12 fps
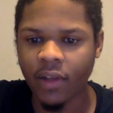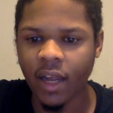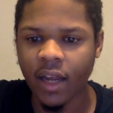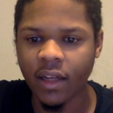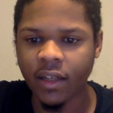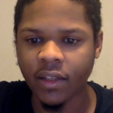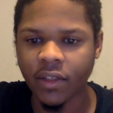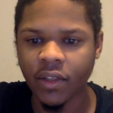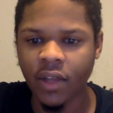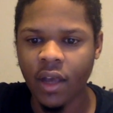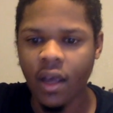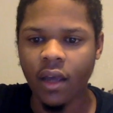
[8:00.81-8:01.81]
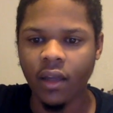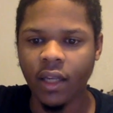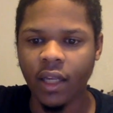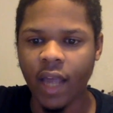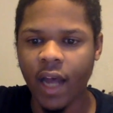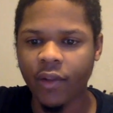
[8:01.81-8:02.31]
that is he
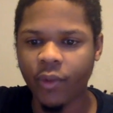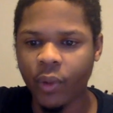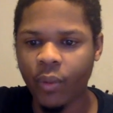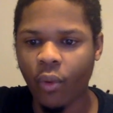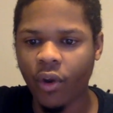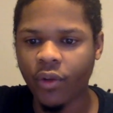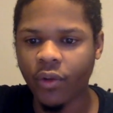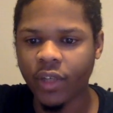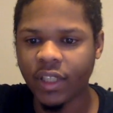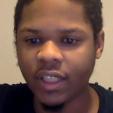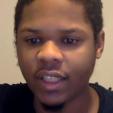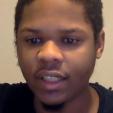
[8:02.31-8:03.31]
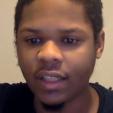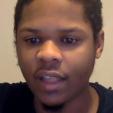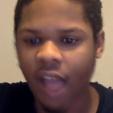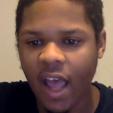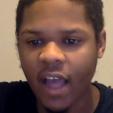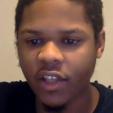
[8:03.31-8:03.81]
got 3.3 assists
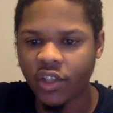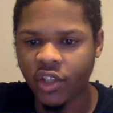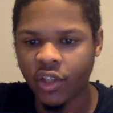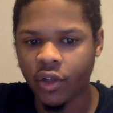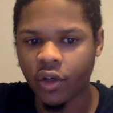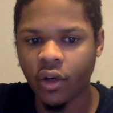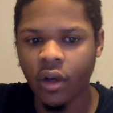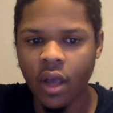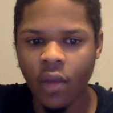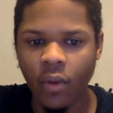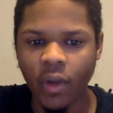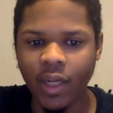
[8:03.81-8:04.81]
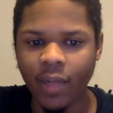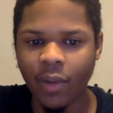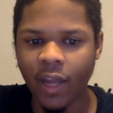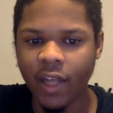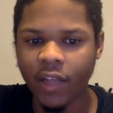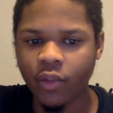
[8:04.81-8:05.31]
last year when he
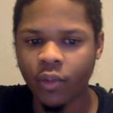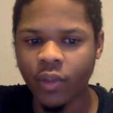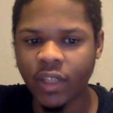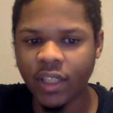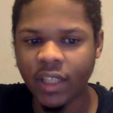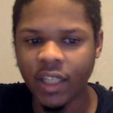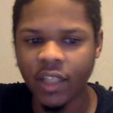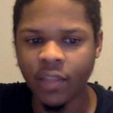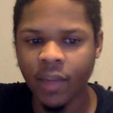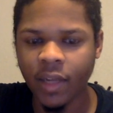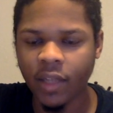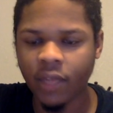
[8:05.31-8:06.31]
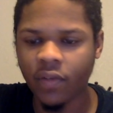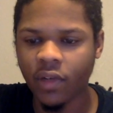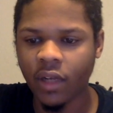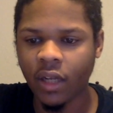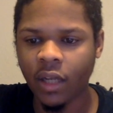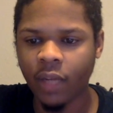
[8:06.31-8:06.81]
played 26 minutes for the
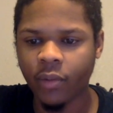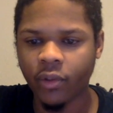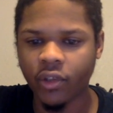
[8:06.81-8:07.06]
Clippers.